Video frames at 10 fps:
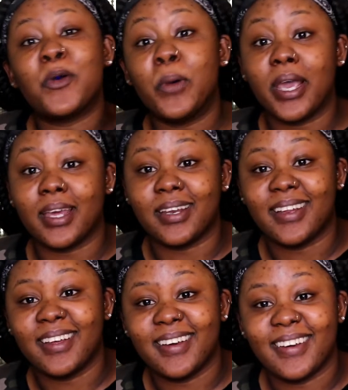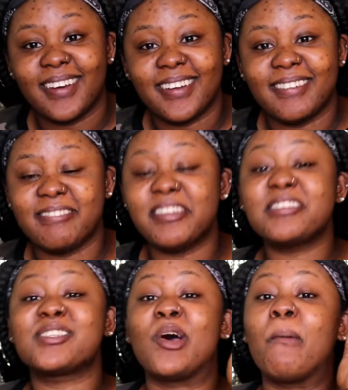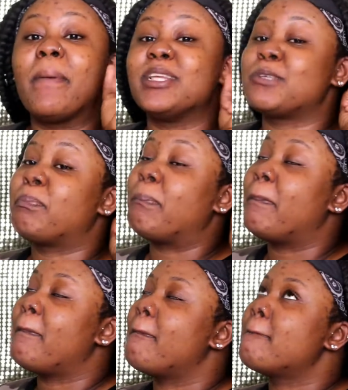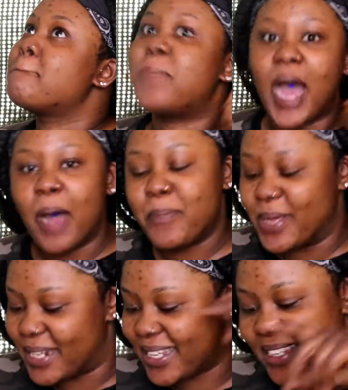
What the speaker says: Queen, this song is popping.